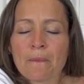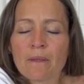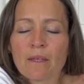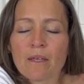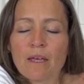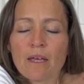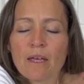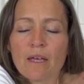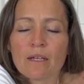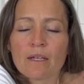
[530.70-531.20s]

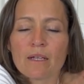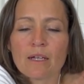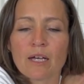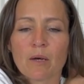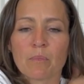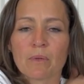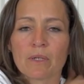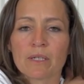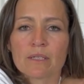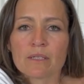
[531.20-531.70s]
Okay, a
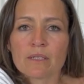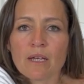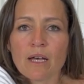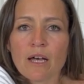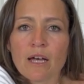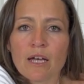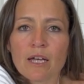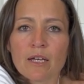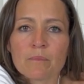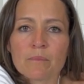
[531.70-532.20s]
couple of
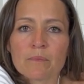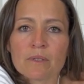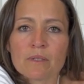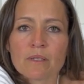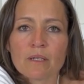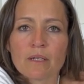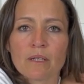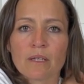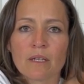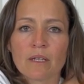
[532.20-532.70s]
times,
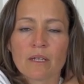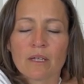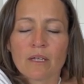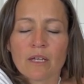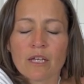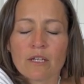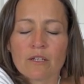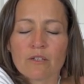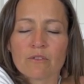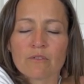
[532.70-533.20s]

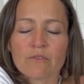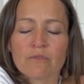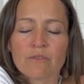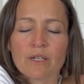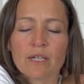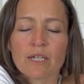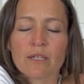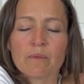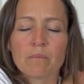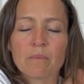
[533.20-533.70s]
and you'll
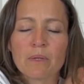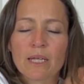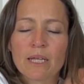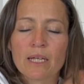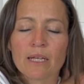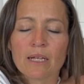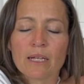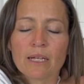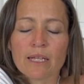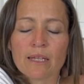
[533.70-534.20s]
feel
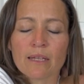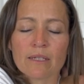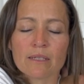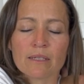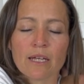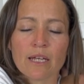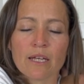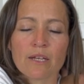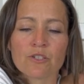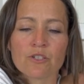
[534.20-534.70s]
immediately the
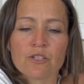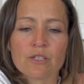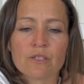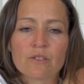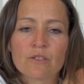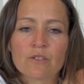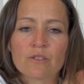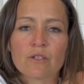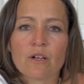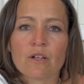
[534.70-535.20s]
tension
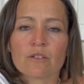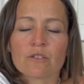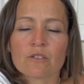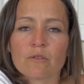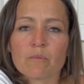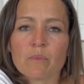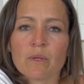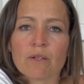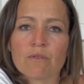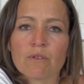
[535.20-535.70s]
starts to
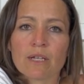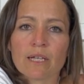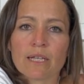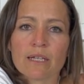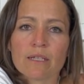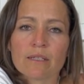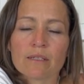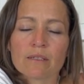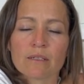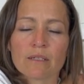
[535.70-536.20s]
be
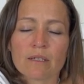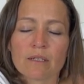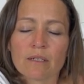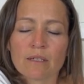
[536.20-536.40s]
released.